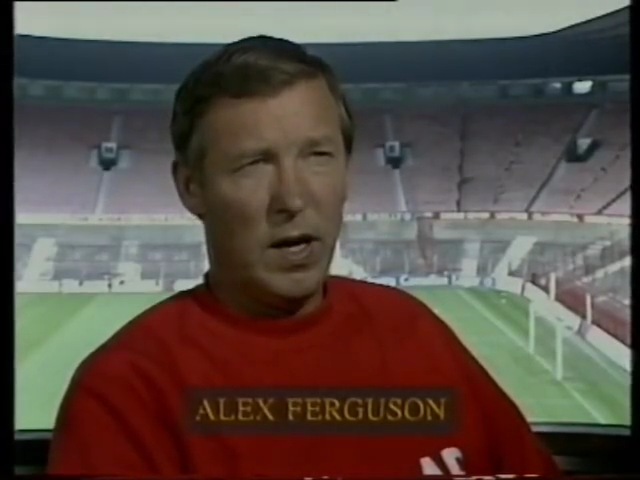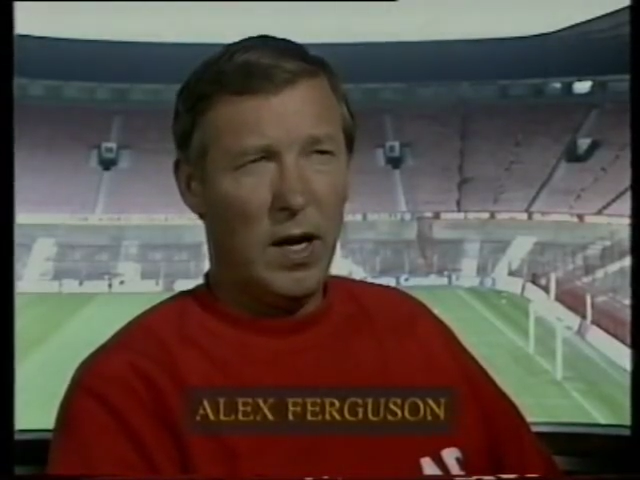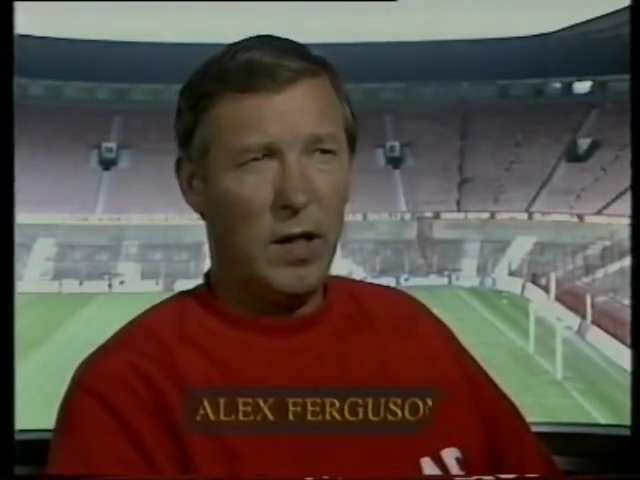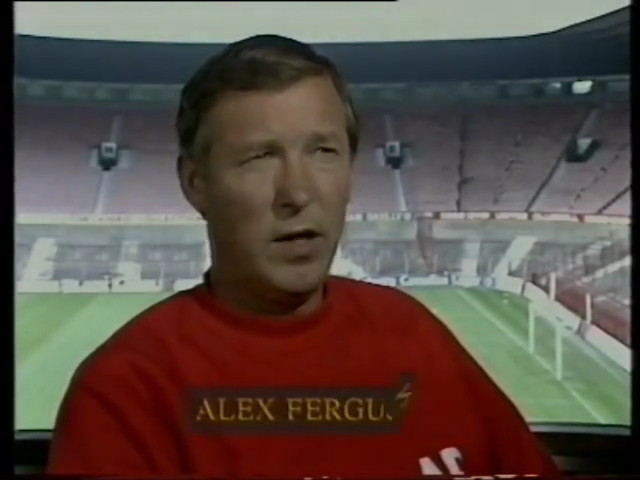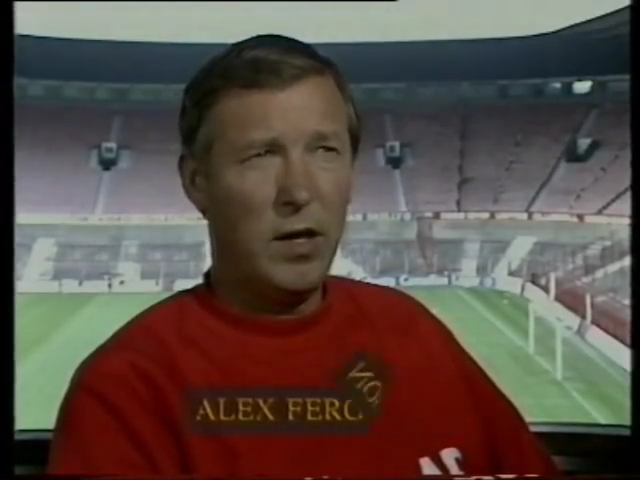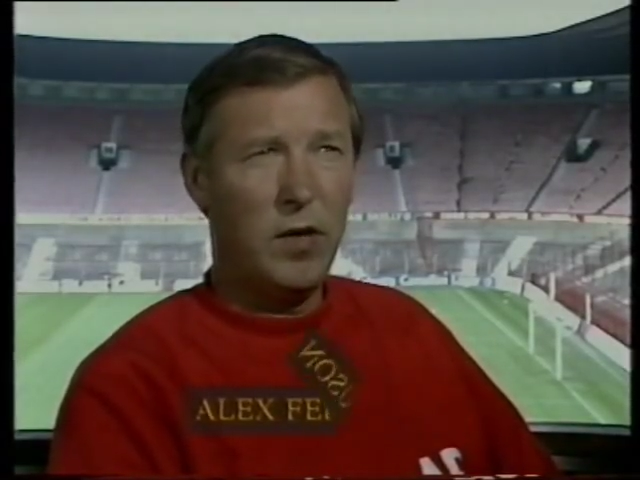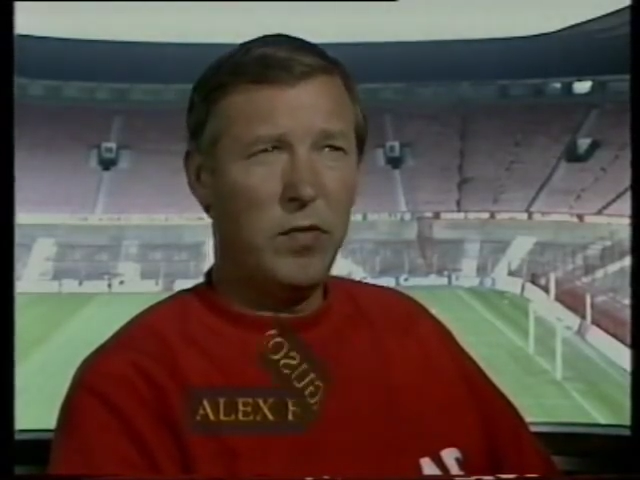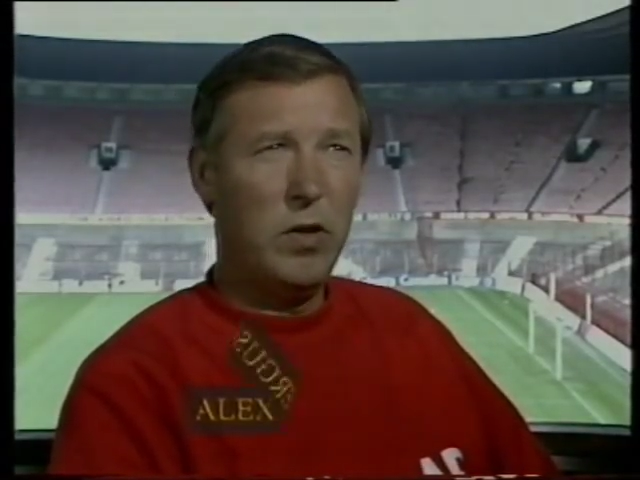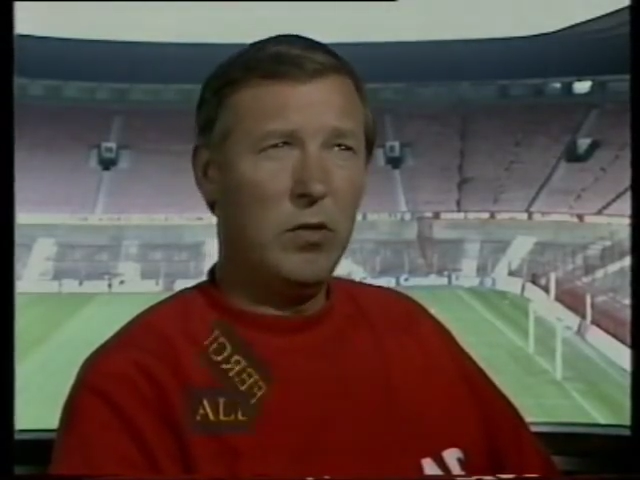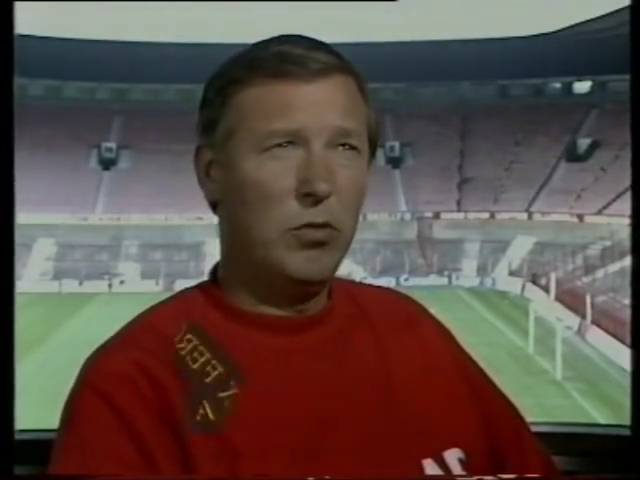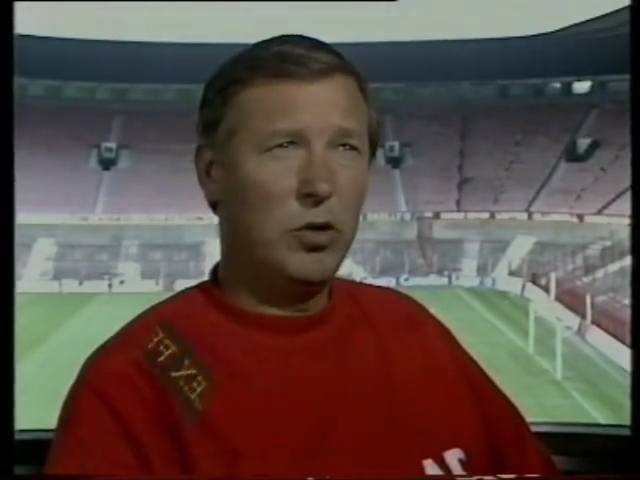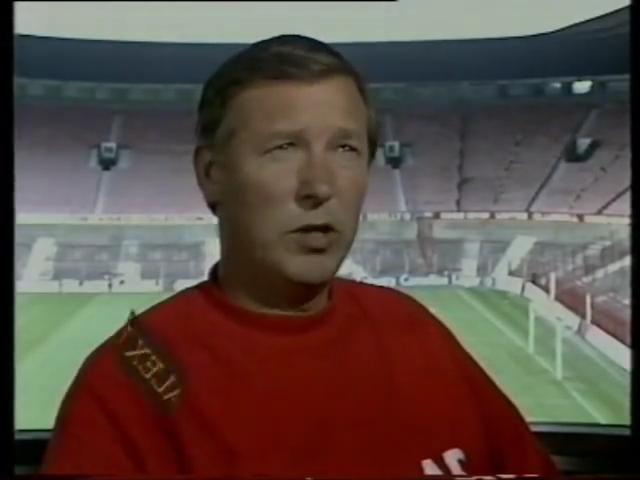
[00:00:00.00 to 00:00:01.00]
I think if
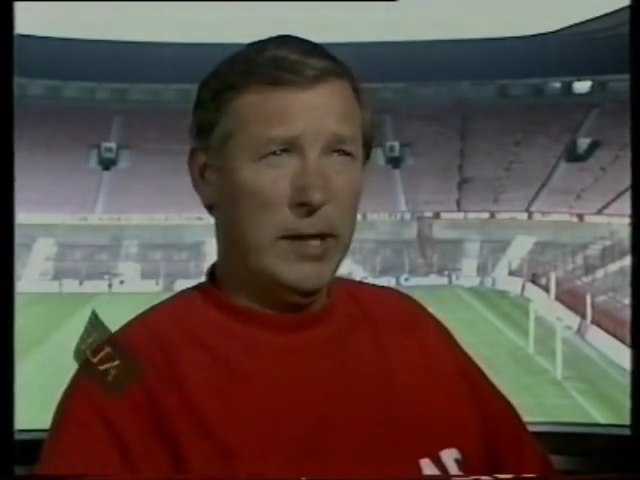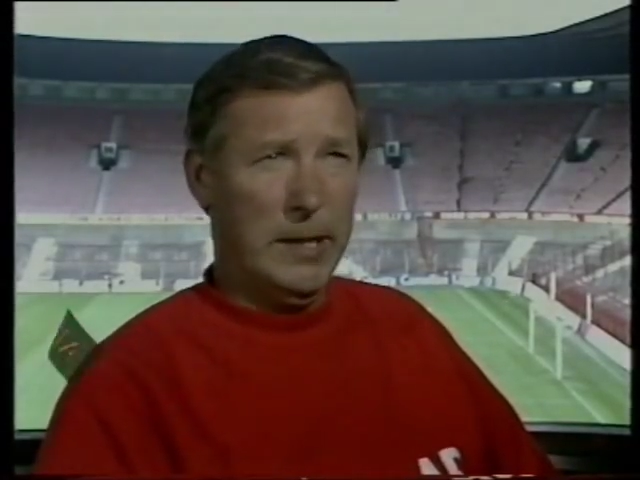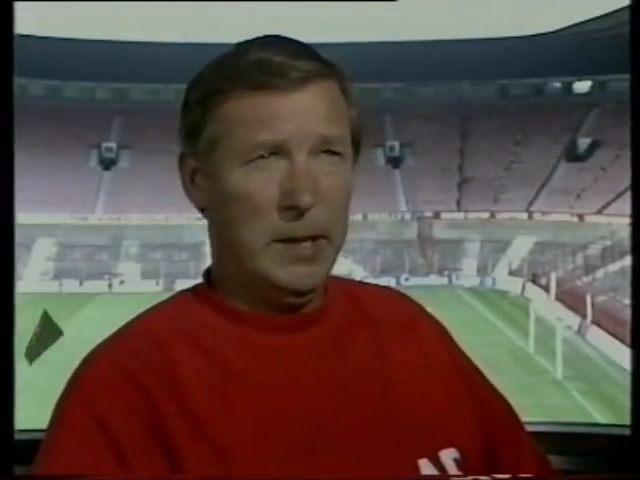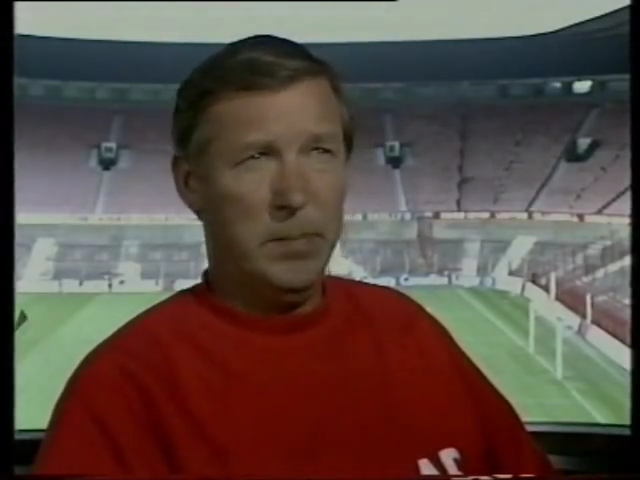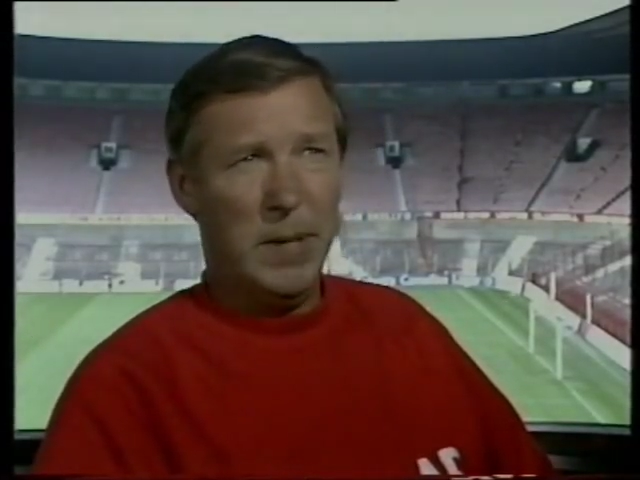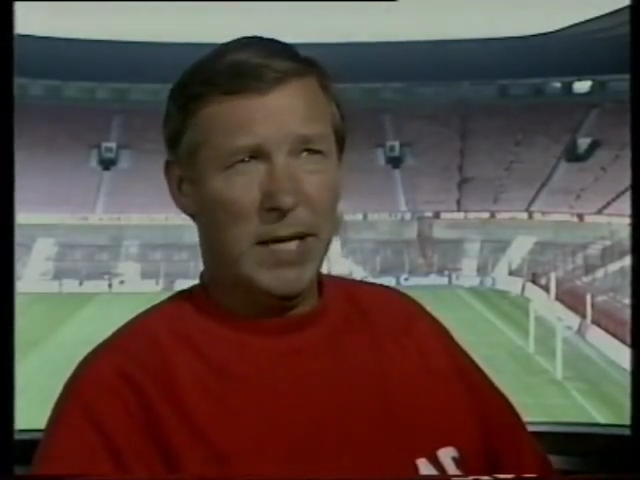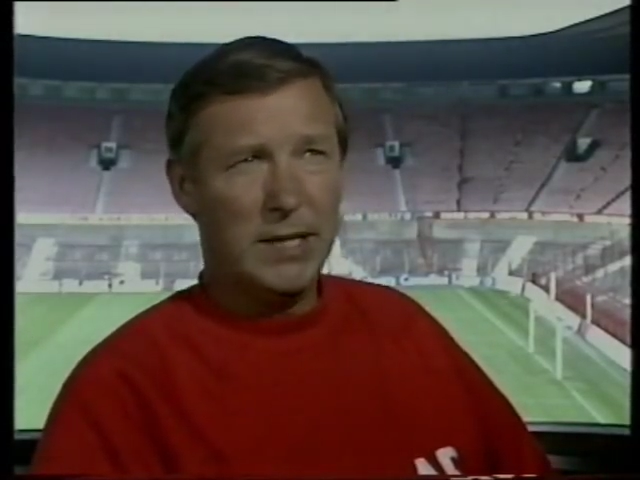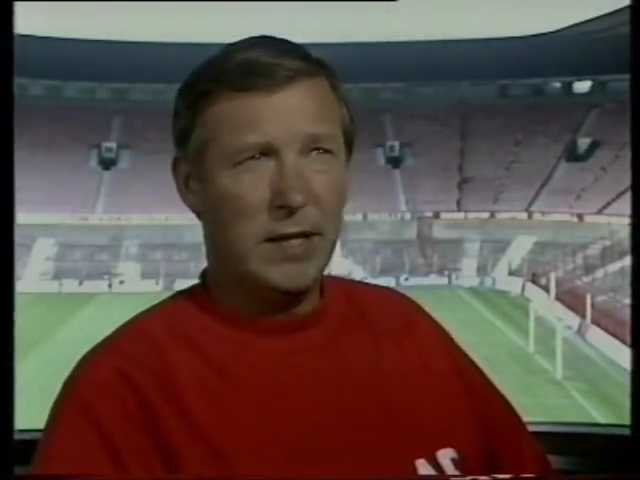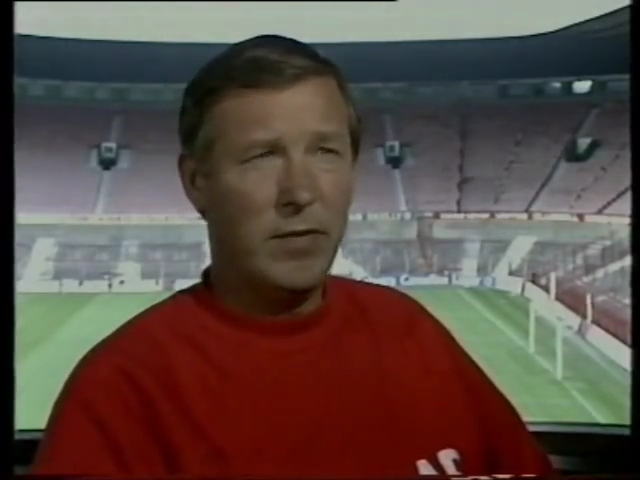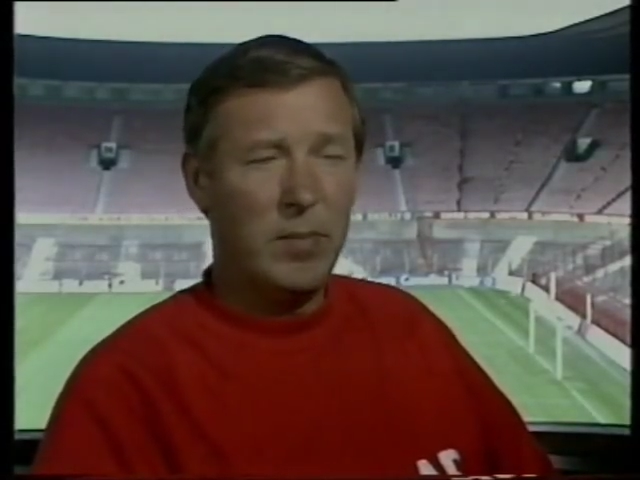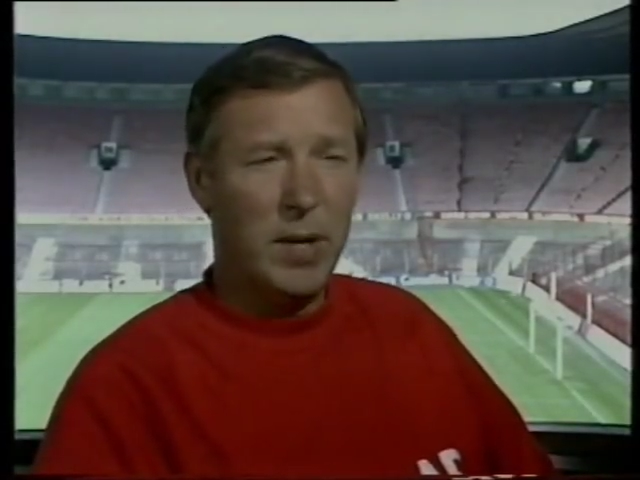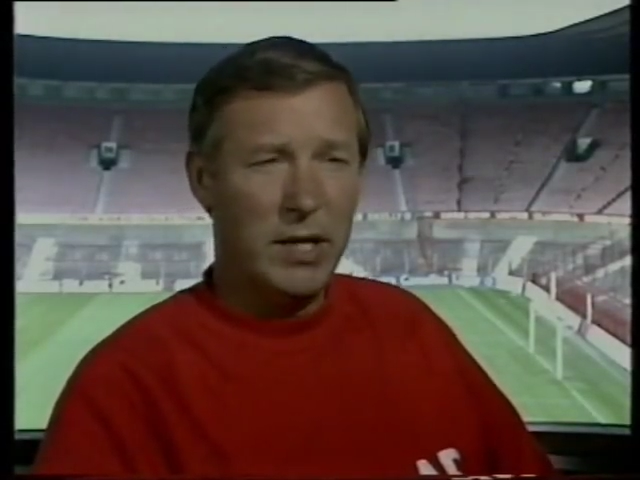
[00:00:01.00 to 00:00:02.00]
you looked at the best
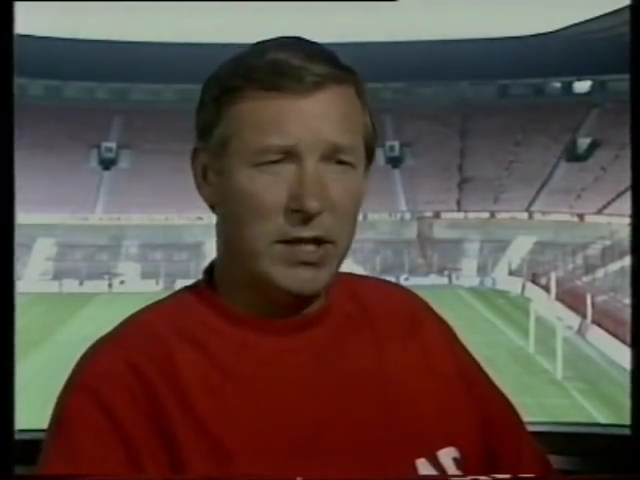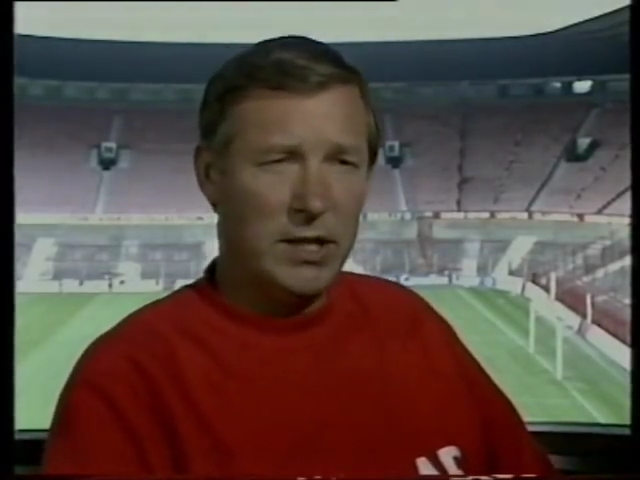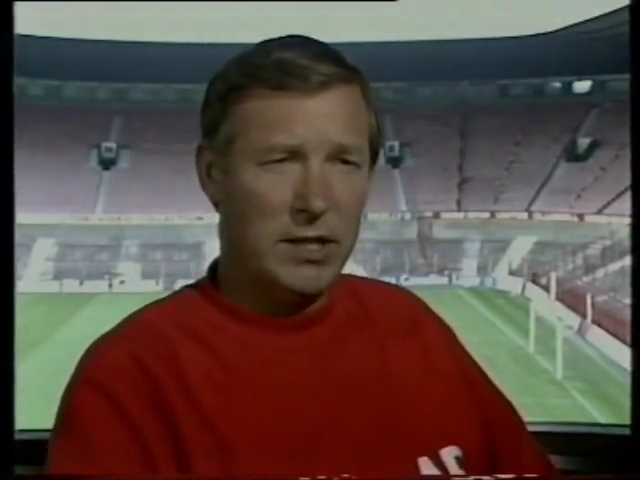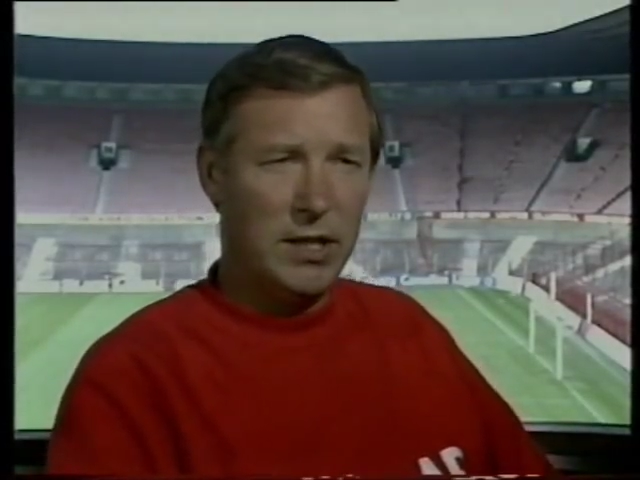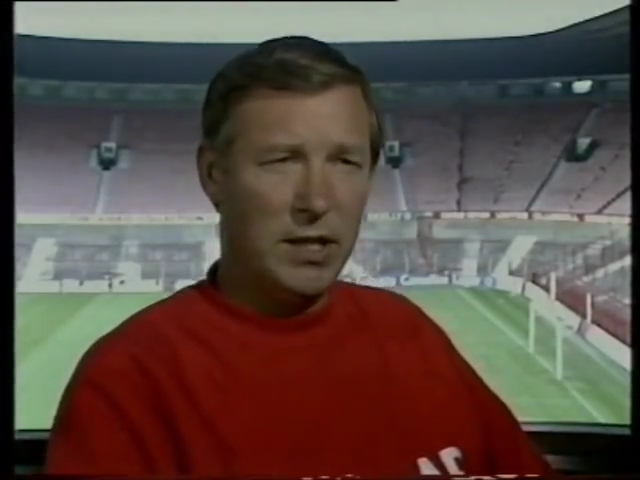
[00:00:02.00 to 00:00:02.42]
ever Manchester